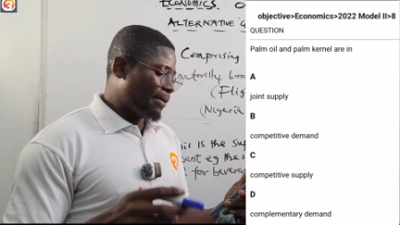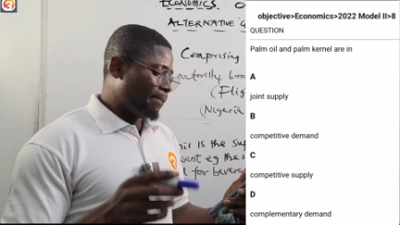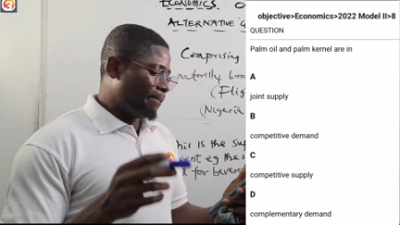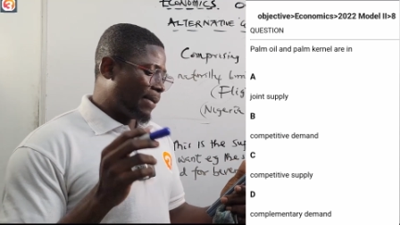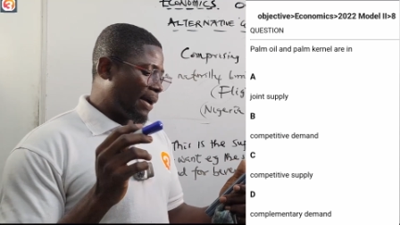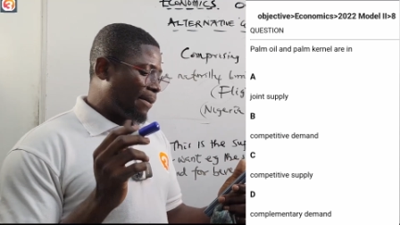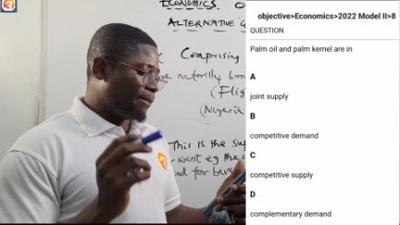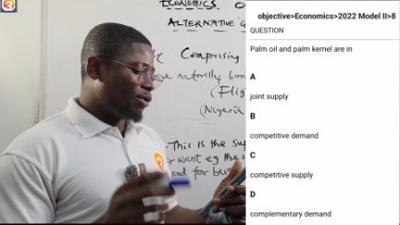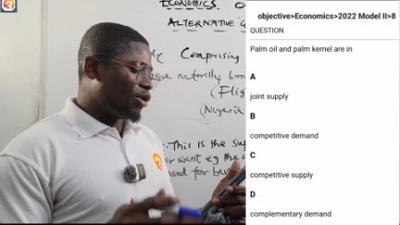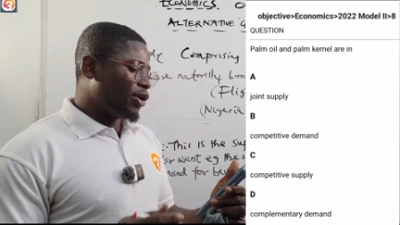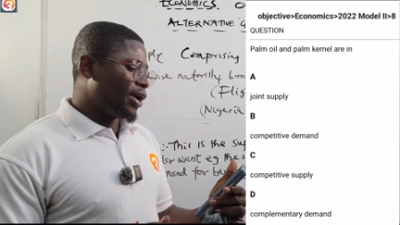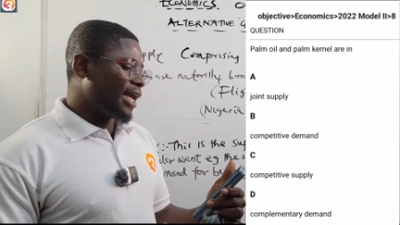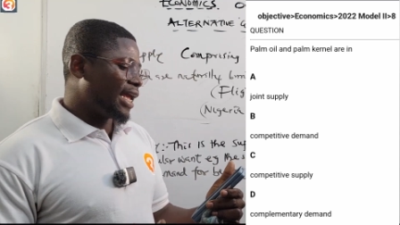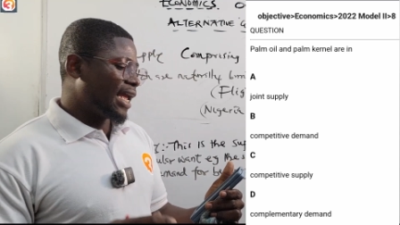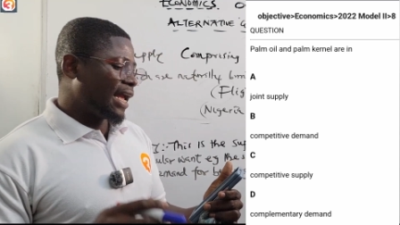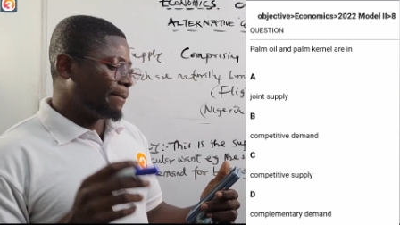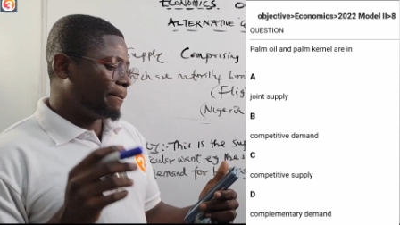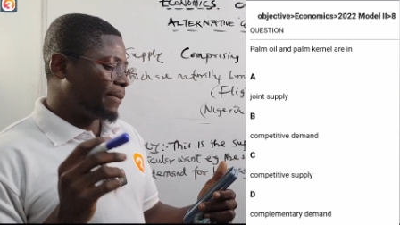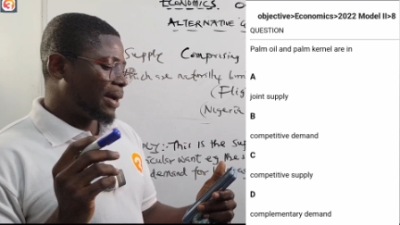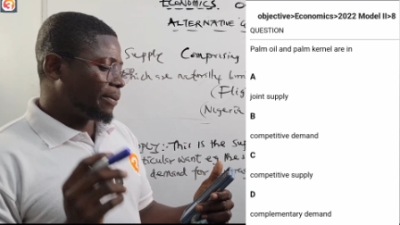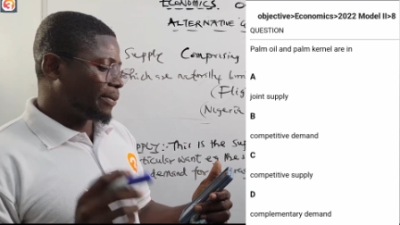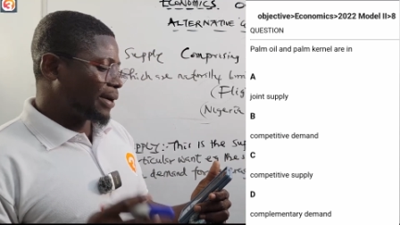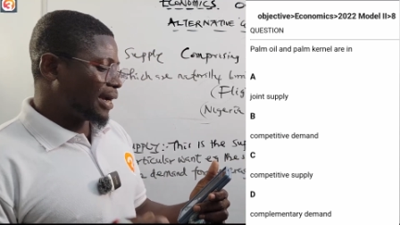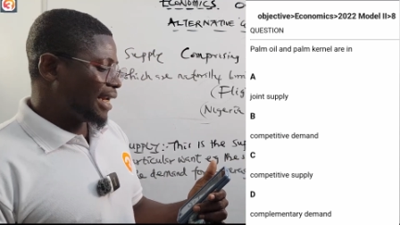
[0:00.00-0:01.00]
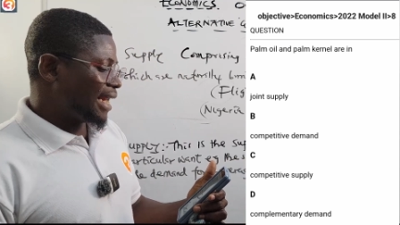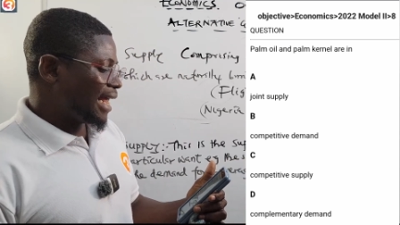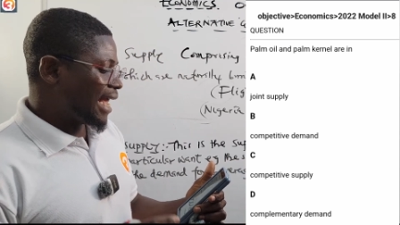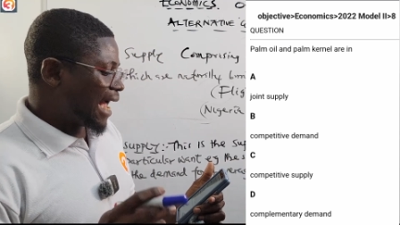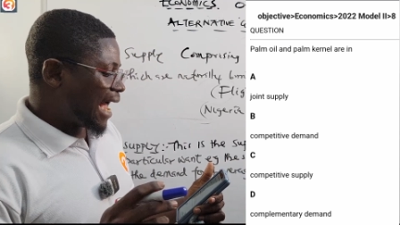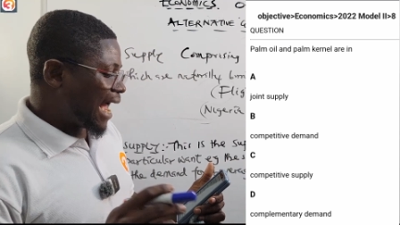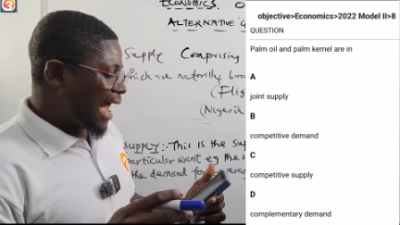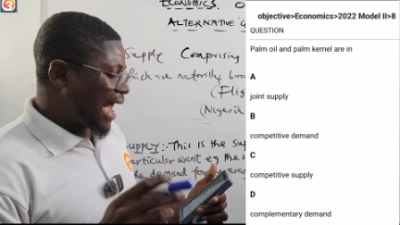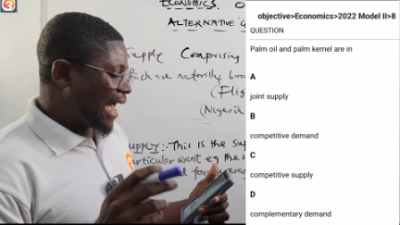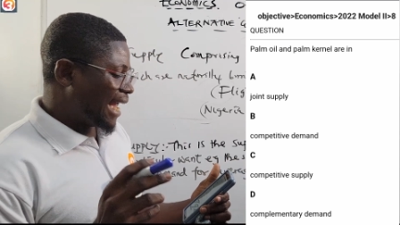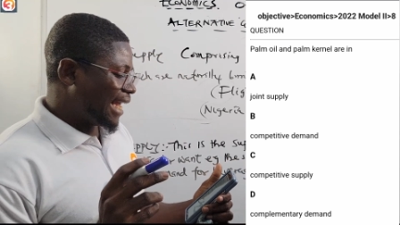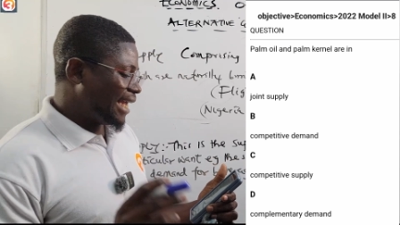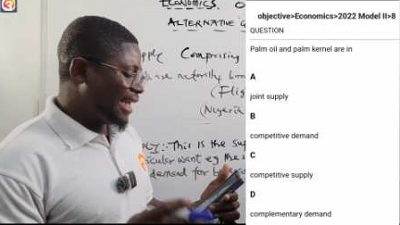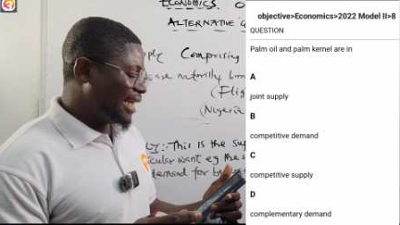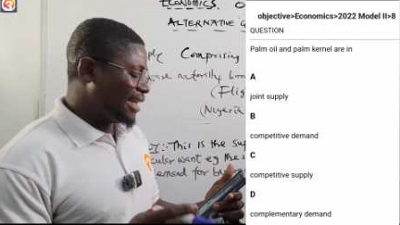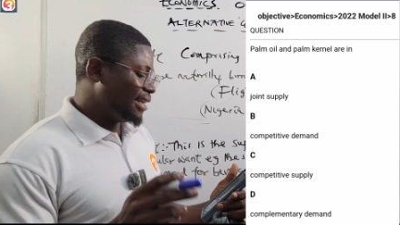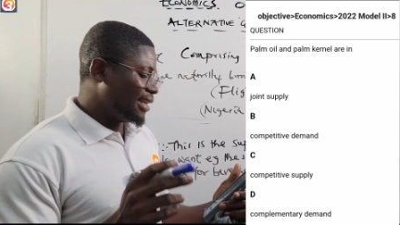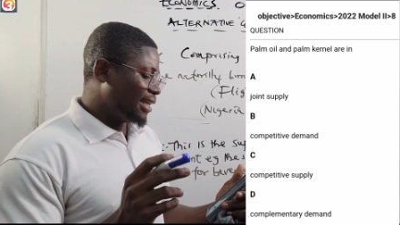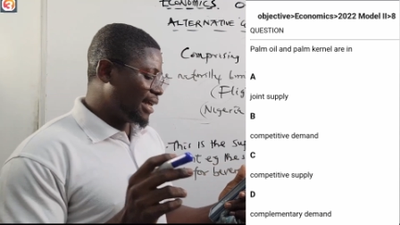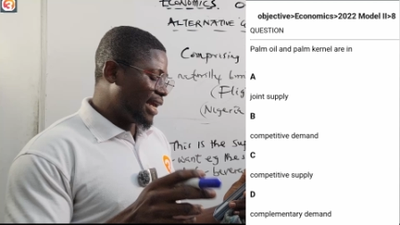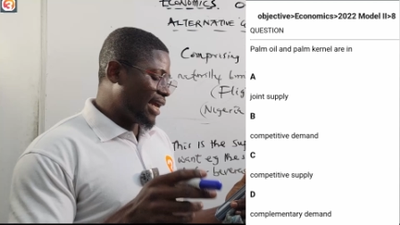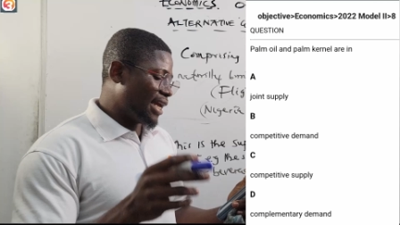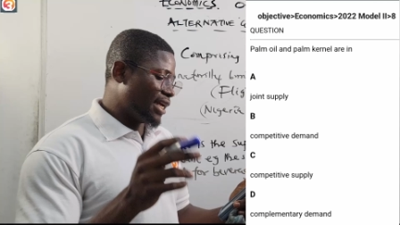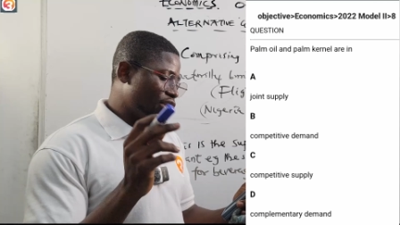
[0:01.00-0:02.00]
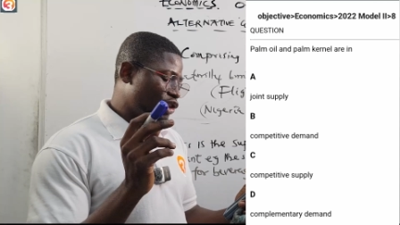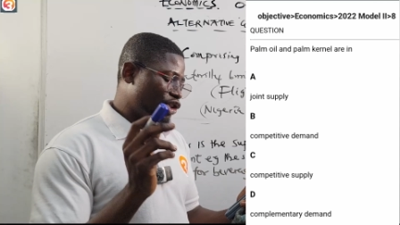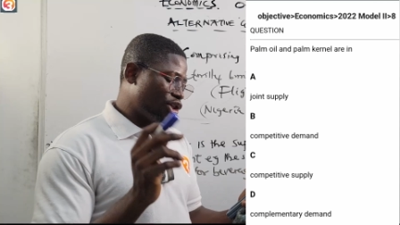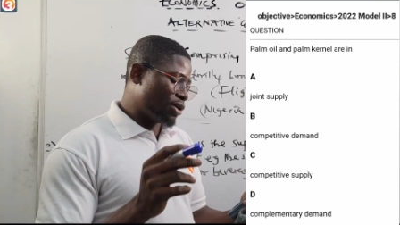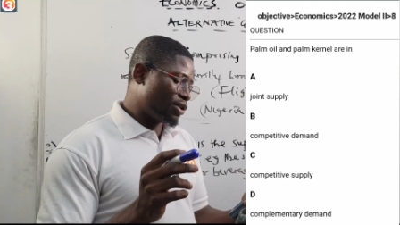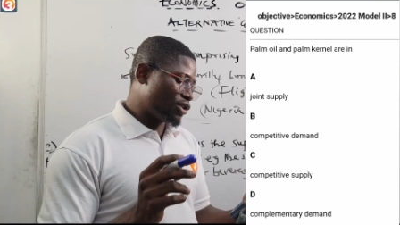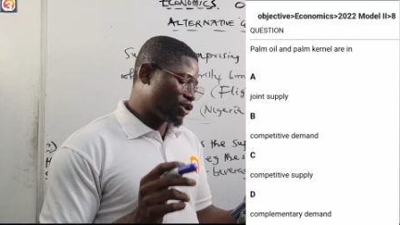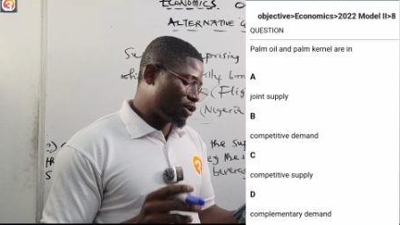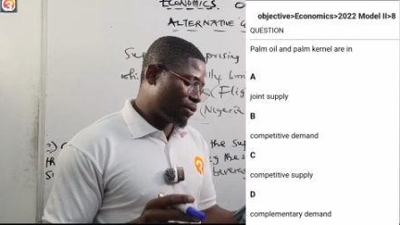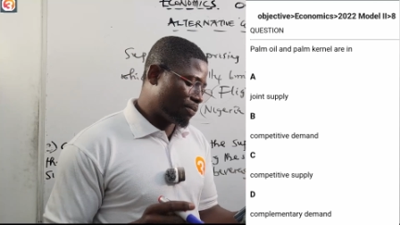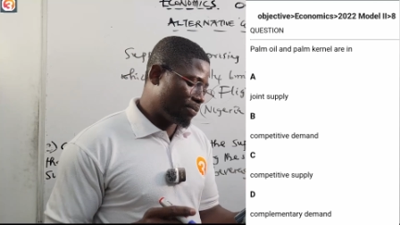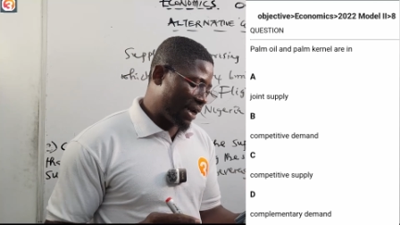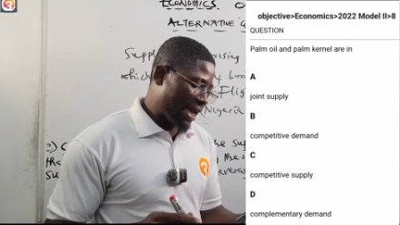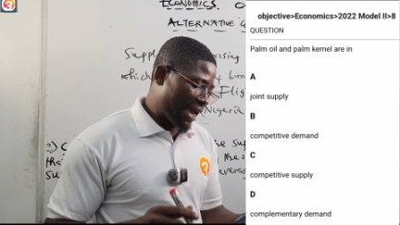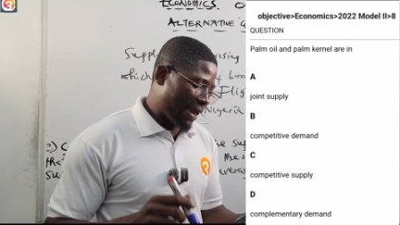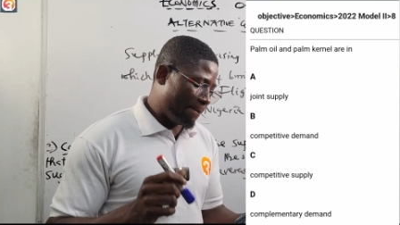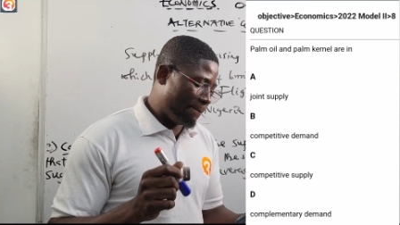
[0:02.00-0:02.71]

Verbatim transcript: palm oil and palm kernel are in A joint supply.